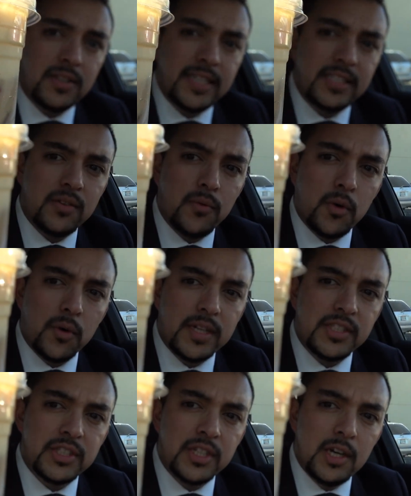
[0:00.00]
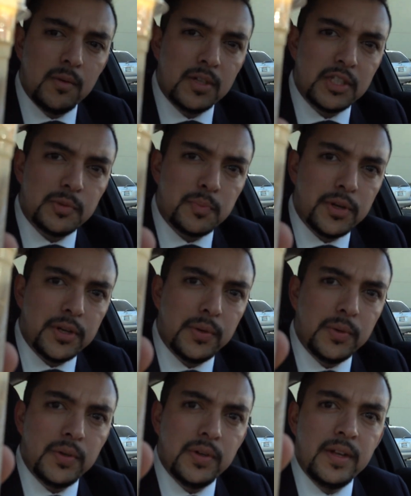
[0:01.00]
tint of orange, which is pretty
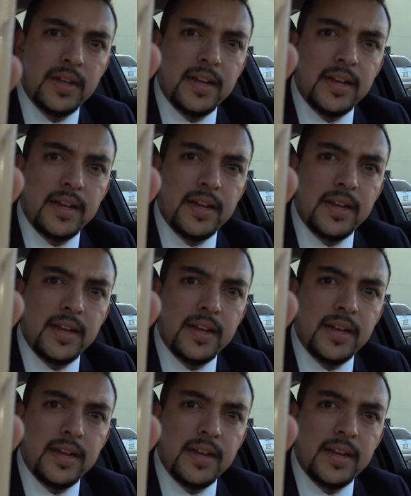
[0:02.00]
cool.